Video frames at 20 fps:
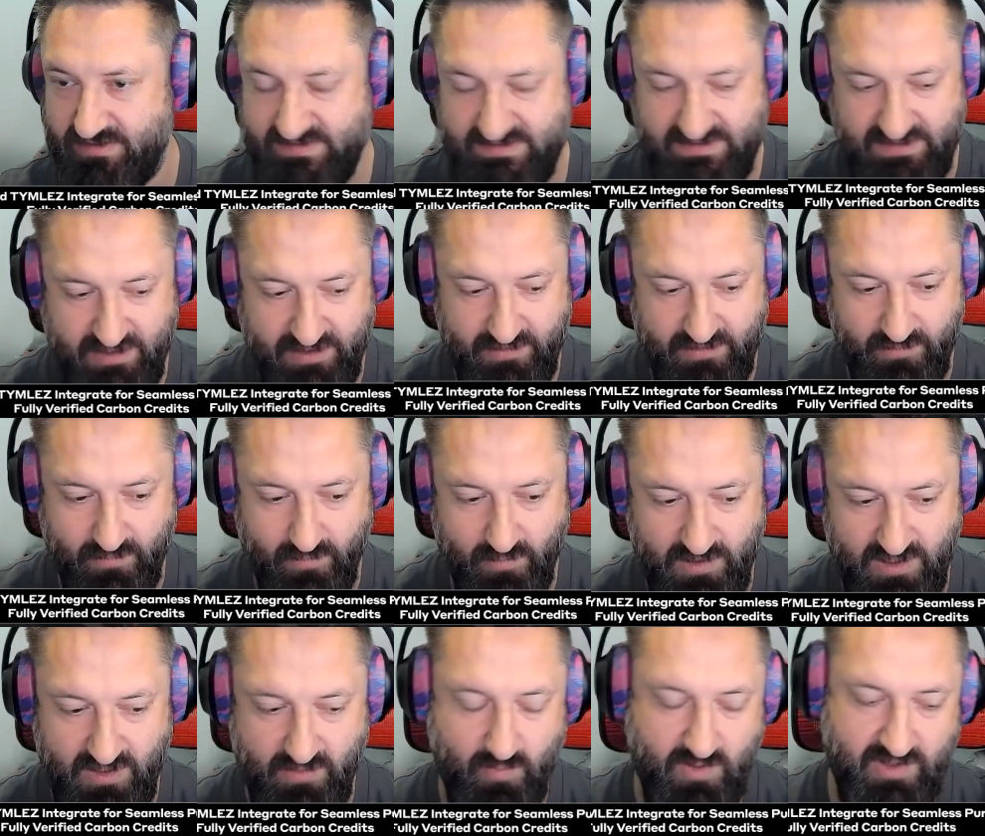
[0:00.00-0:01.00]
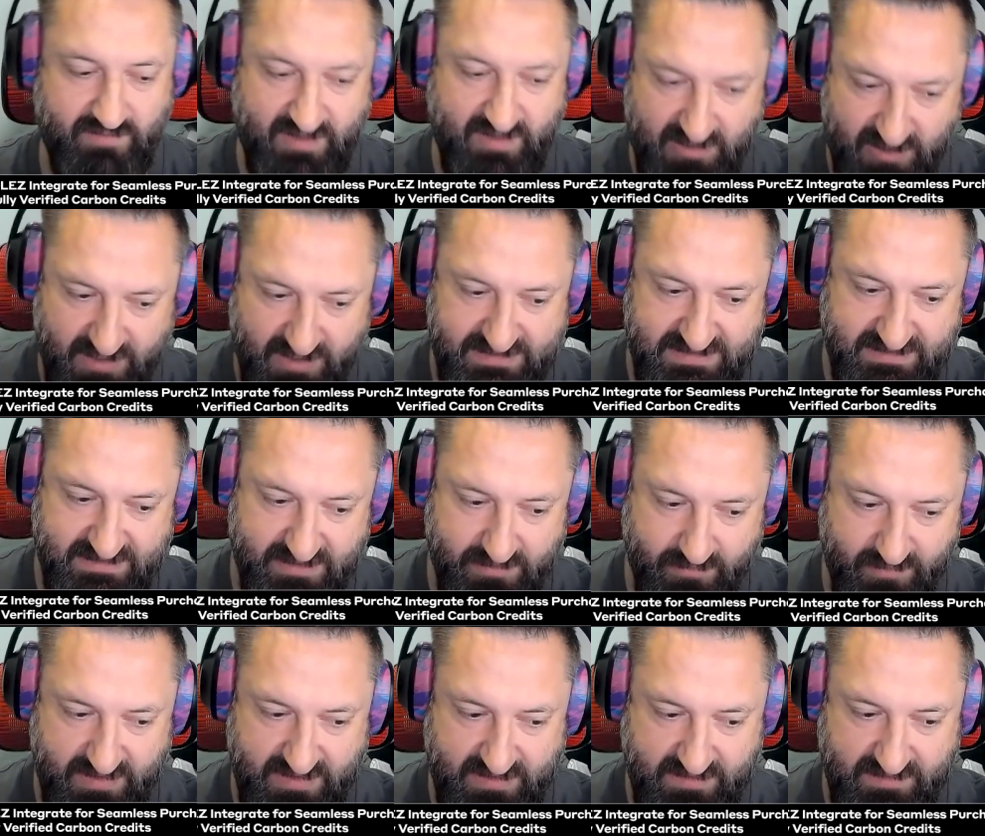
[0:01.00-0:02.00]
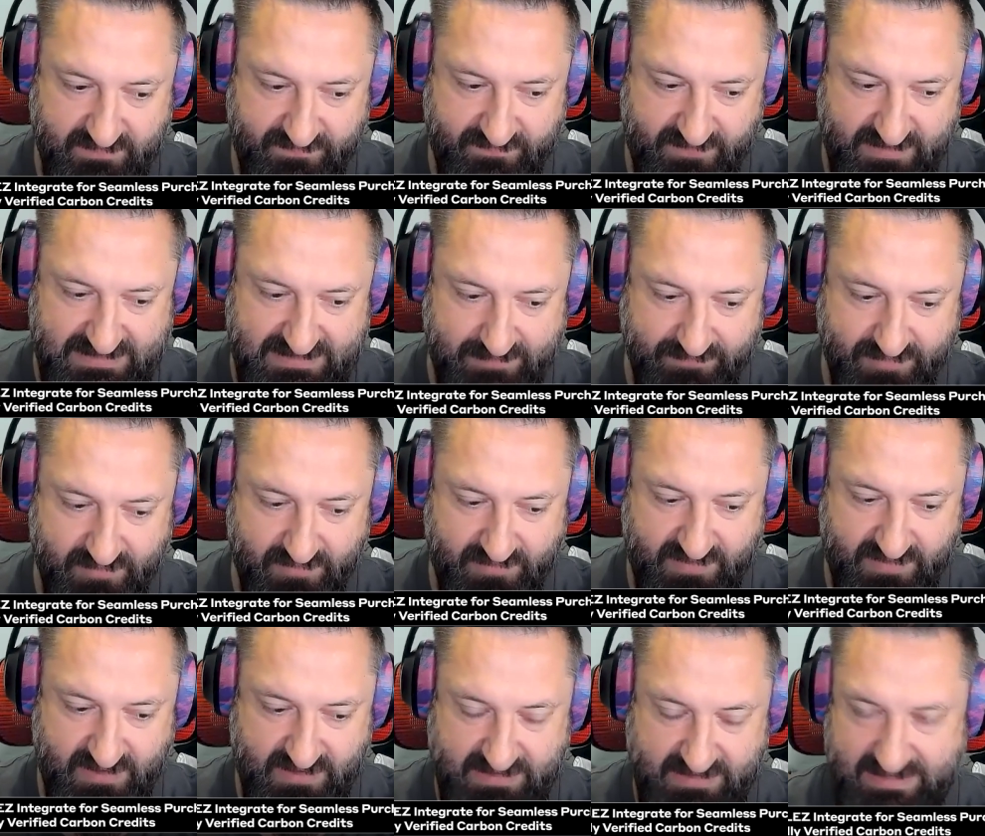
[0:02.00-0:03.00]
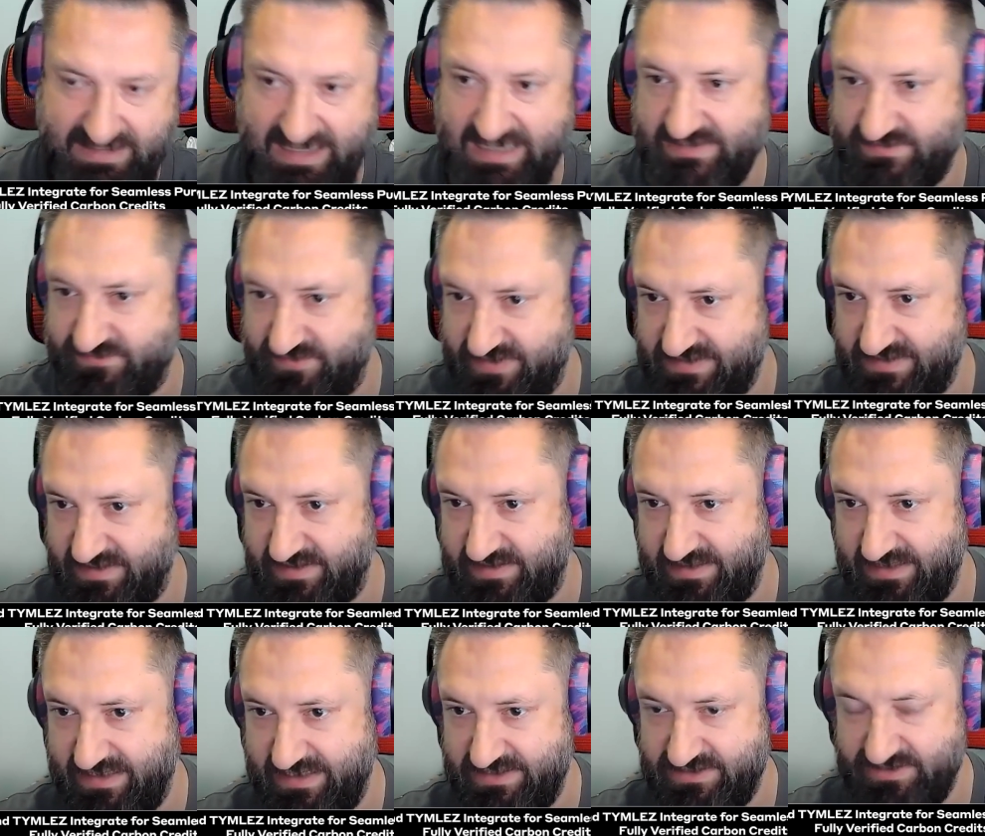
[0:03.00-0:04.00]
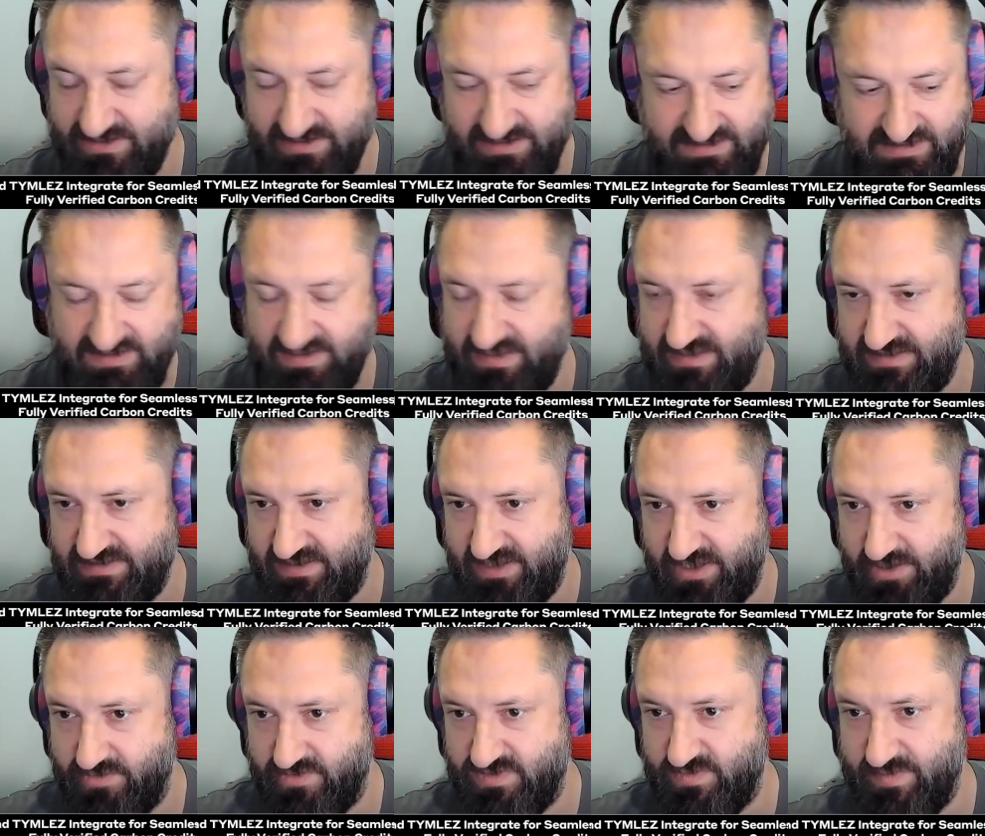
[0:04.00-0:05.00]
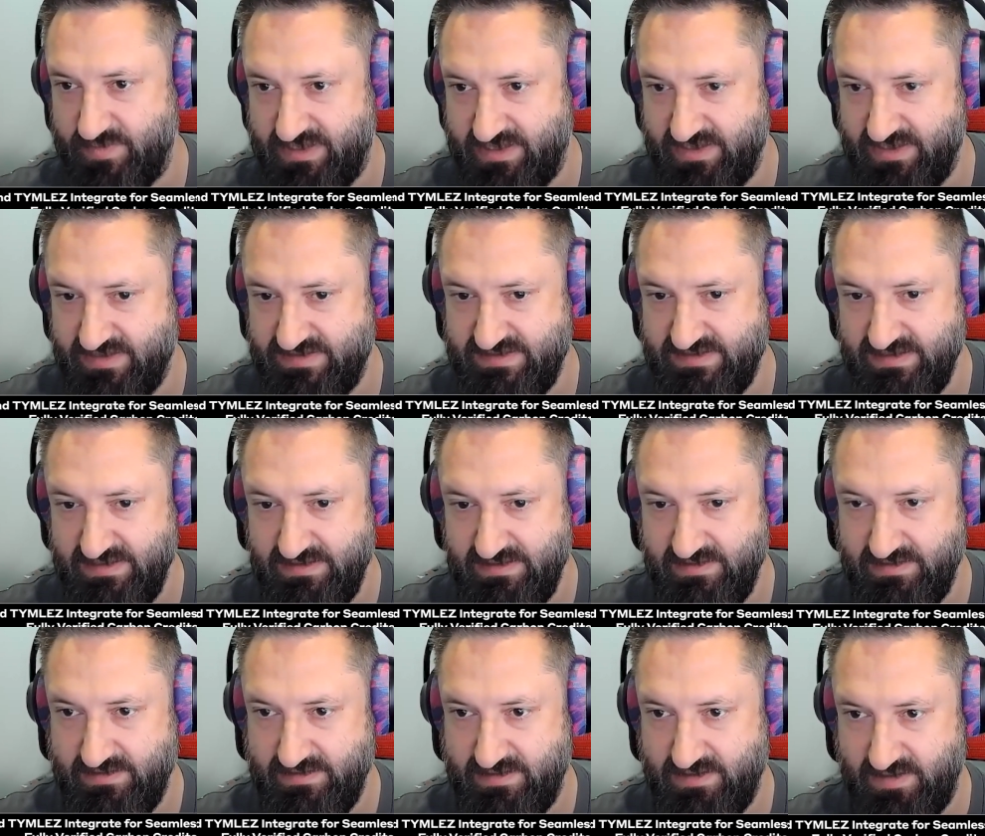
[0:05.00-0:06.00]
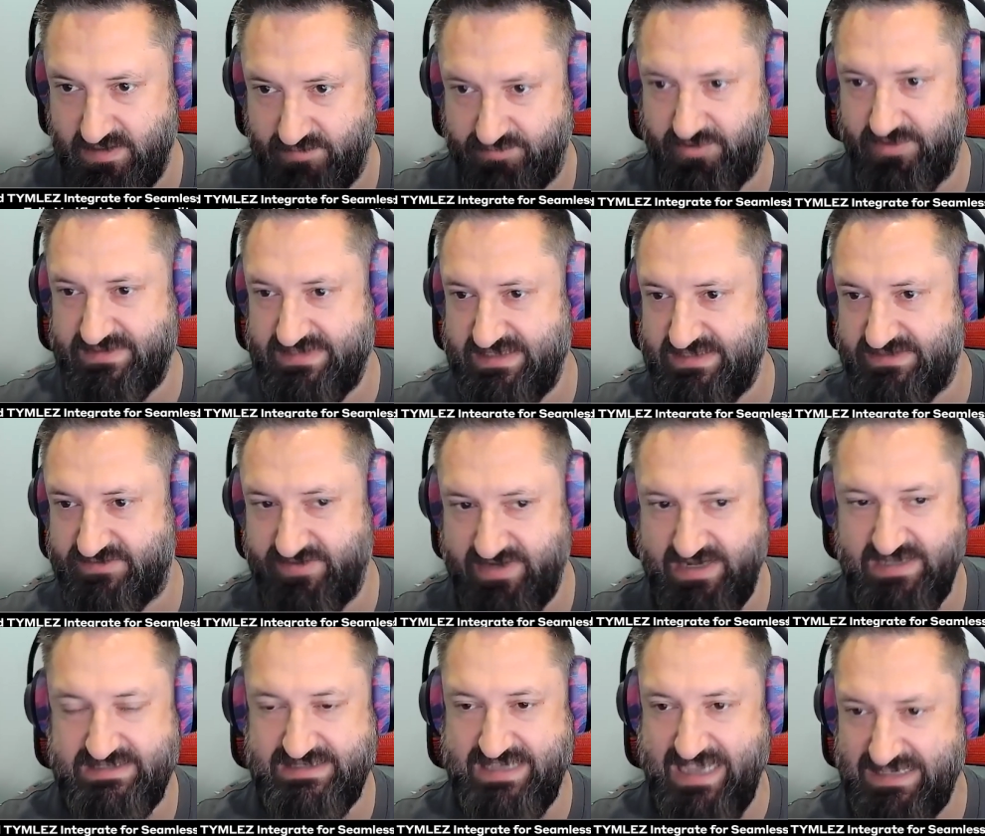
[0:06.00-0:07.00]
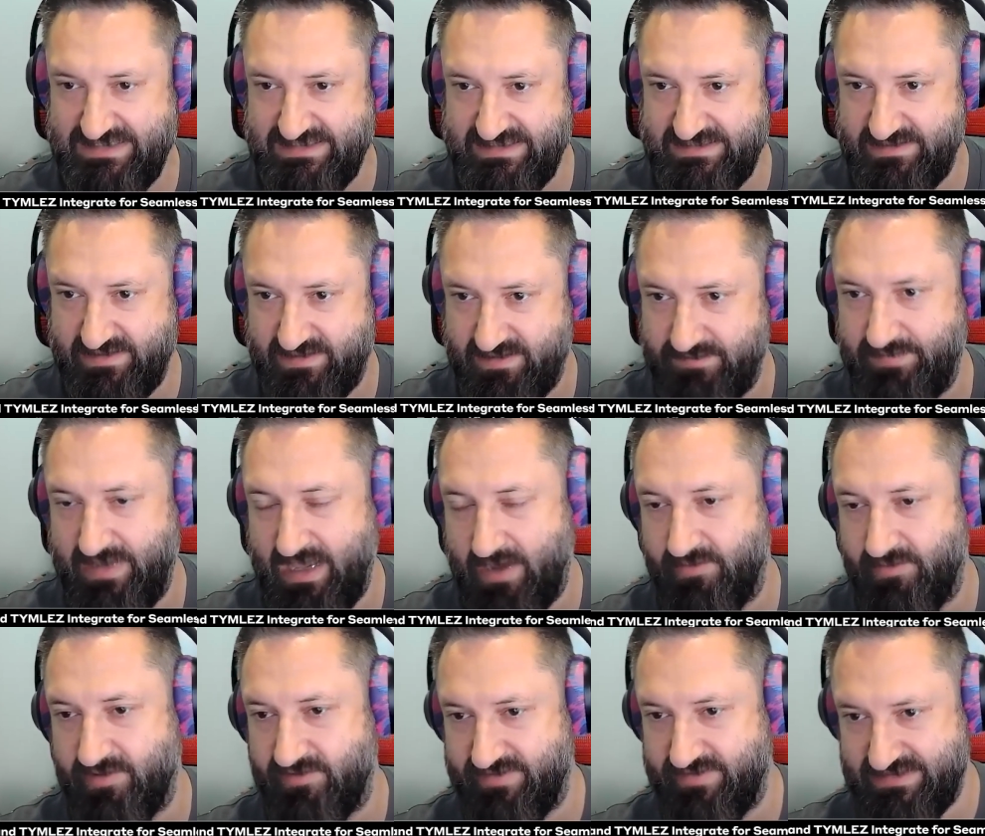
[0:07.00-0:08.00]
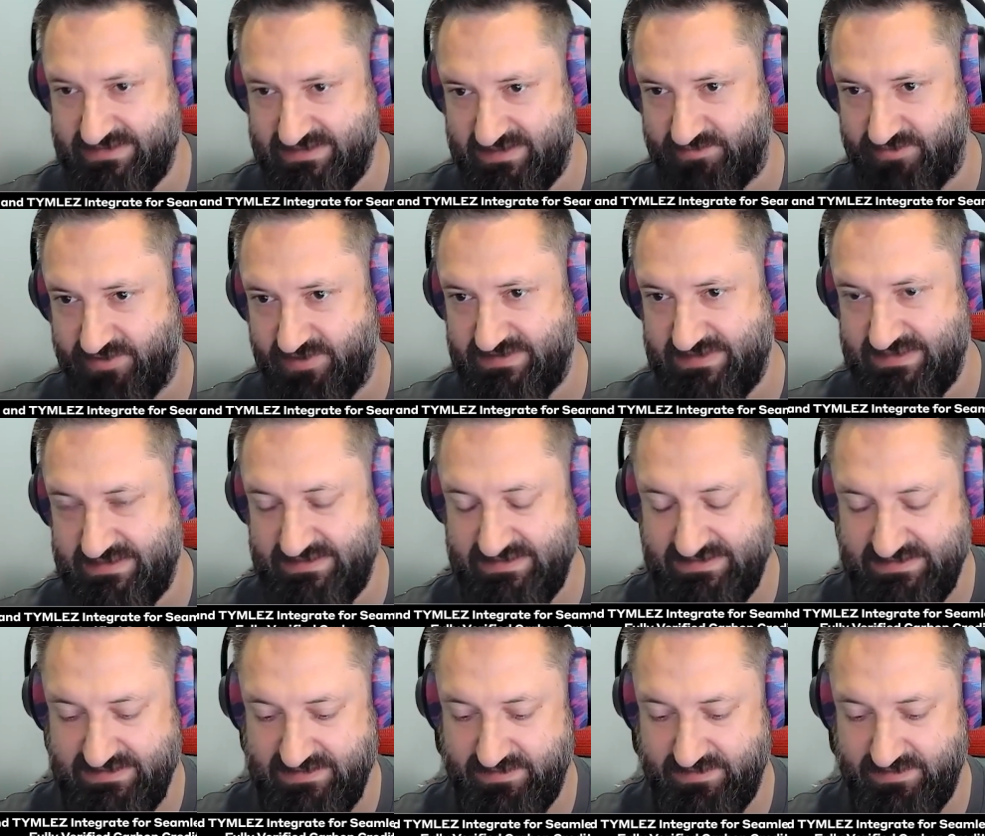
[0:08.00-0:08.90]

So what one of our clients is doing with, for example, the gas recirculation is huge, because the process creates gases that can power the rest of the processes.